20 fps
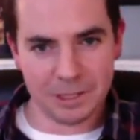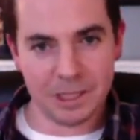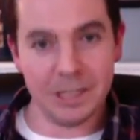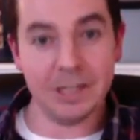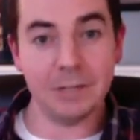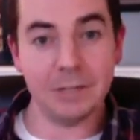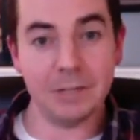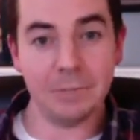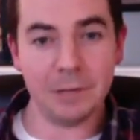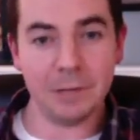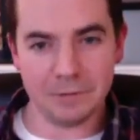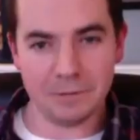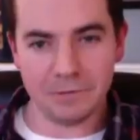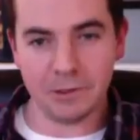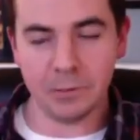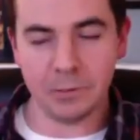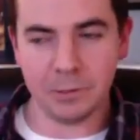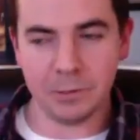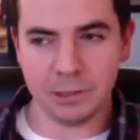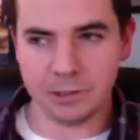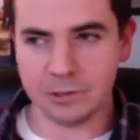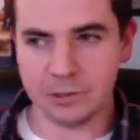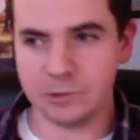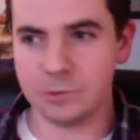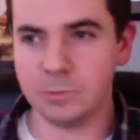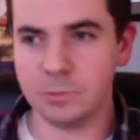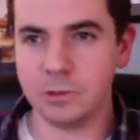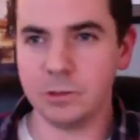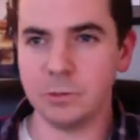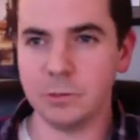independent filmmakers
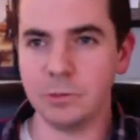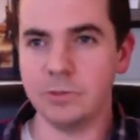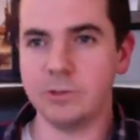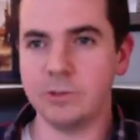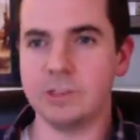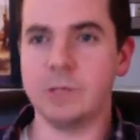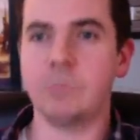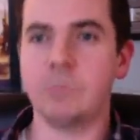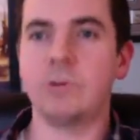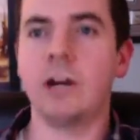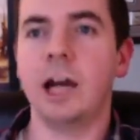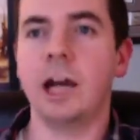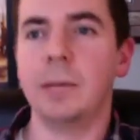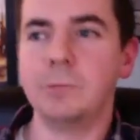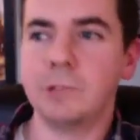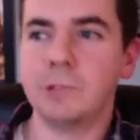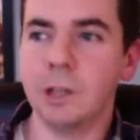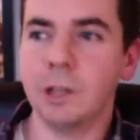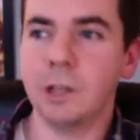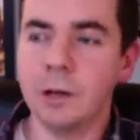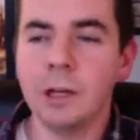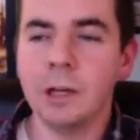who put their movies on Prime. So